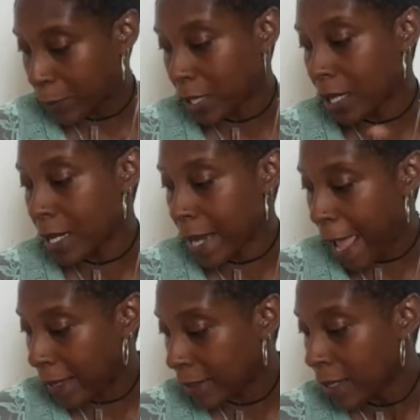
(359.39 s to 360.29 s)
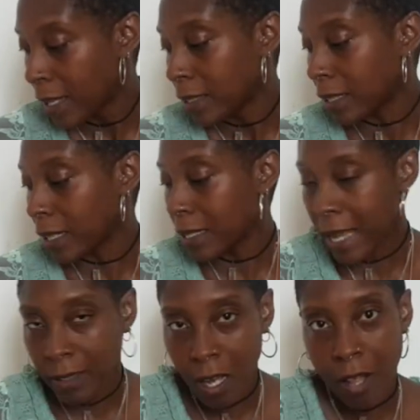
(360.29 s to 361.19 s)
to connect, to
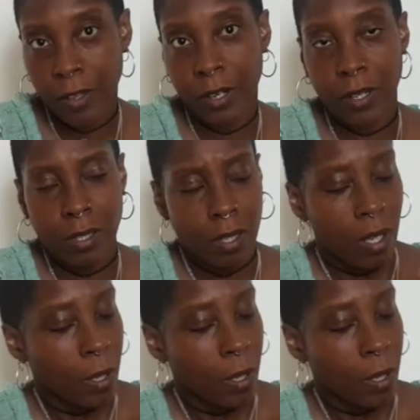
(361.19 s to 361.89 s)
connect to others,